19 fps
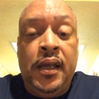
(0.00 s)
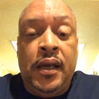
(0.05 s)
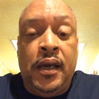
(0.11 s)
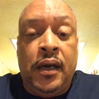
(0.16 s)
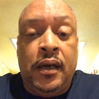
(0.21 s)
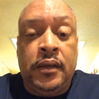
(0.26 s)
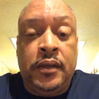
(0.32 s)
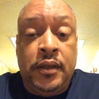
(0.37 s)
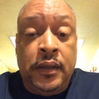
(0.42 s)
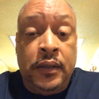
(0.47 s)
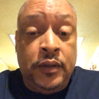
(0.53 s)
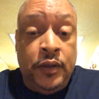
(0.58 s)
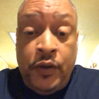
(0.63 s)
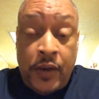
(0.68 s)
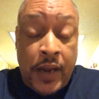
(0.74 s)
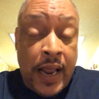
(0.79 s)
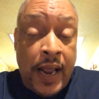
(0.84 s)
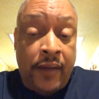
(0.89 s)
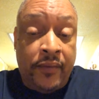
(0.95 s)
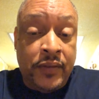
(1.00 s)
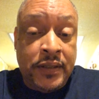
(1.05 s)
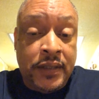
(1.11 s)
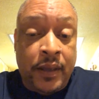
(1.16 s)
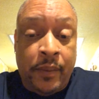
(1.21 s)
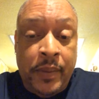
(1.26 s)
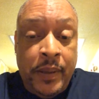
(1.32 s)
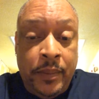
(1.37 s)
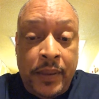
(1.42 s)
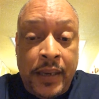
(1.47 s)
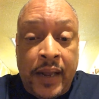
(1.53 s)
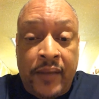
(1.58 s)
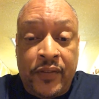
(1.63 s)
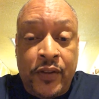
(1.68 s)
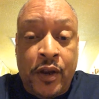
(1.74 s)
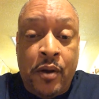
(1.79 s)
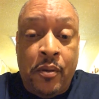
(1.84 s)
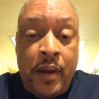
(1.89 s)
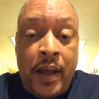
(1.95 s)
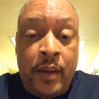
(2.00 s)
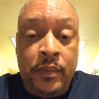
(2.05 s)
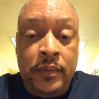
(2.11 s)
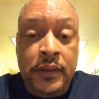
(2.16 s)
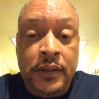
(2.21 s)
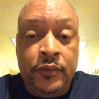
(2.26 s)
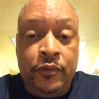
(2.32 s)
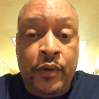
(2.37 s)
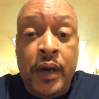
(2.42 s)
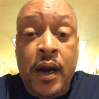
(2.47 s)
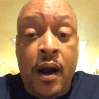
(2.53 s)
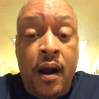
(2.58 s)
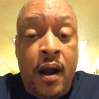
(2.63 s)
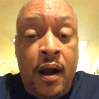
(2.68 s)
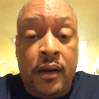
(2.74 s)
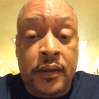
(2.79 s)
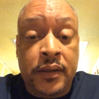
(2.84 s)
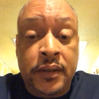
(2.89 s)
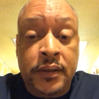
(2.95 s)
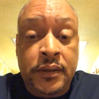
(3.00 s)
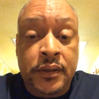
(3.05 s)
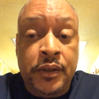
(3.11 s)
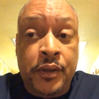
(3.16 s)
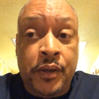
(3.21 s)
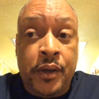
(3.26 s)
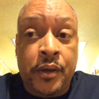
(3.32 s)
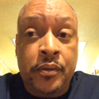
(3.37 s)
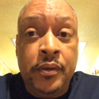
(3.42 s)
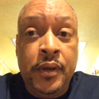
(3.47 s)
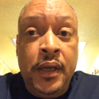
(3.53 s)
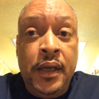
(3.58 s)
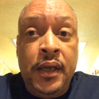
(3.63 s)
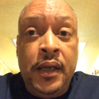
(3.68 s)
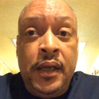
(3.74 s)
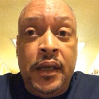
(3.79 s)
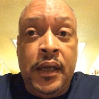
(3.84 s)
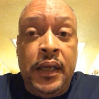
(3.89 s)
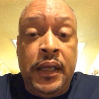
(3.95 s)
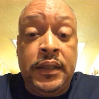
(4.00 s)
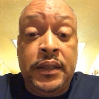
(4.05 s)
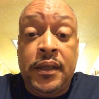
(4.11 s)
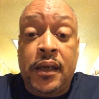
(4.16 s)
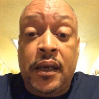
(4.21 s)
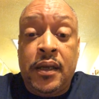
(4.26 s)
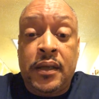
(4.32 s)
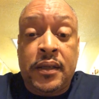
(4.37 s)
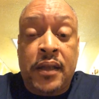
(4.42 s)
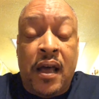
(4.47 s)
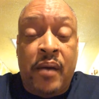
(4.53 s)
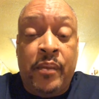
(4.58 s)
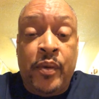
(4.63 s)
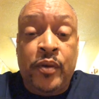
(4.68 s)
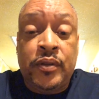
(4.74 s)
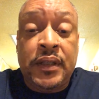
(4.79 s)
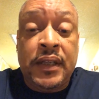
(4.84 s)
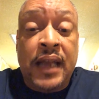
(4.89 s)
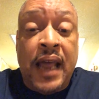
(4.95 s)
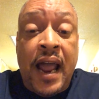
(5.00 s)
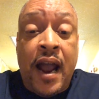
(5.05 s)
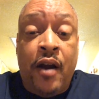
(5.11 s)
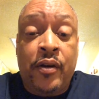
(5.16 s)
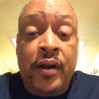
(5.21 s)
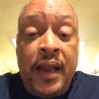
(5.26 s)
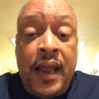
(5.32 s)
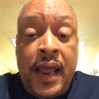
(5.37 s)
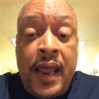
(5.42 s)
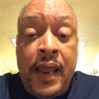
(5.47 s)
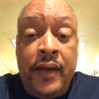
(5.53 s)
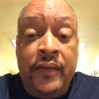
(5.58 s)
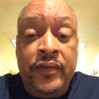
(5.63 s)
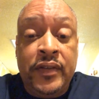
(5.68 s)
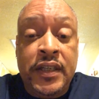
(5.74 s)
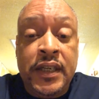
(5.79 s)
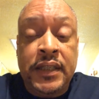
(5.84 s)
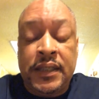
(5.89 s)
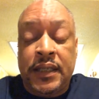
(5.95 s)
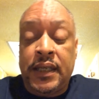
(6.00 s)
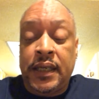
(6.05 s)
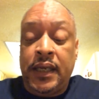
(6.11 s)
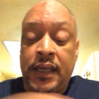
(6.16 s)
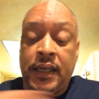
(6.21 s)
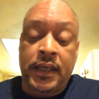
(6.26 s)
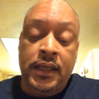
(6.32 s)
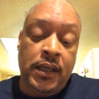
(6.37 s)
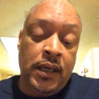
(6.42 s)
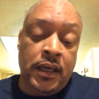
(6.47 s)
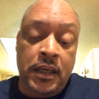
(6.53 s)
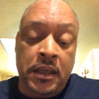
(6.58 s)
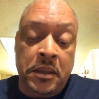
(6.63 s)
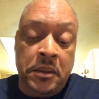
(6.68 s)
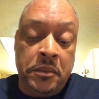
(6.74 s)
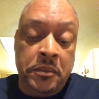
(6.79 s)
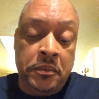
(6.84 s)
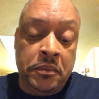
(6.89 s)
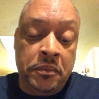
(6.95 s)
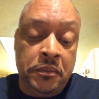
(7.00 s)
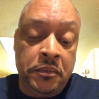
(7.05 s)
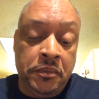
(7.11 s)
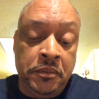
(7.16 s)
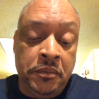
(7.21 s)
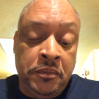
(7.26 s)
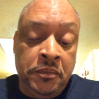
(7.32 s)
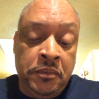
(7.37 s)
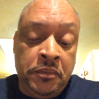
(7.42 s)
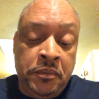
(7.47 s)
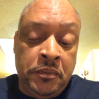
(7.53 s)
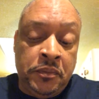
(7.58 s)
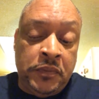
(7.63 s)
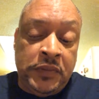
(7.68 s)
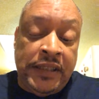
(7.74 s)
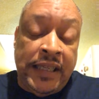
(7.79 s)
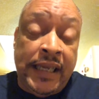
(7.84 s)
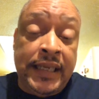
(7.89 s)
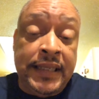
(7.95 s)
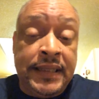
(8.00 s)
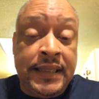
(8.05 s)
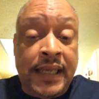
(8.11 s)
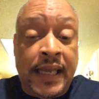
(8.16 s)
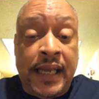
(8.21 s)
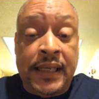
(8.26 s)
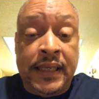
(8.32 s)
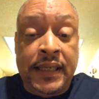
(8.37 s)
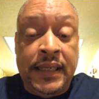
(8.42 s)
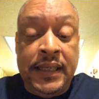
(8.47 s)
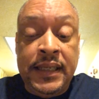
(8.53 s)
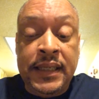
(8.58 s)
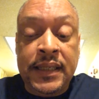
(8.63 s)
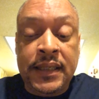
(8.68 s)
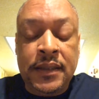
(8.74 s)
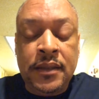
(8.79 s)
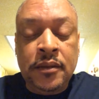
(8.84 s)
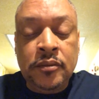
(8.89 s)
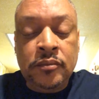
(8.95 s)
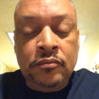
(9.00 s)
uh, you're gonna have some people have to go out regardless. You know, it took us almost an hour and a half just to get um, Daddy signed in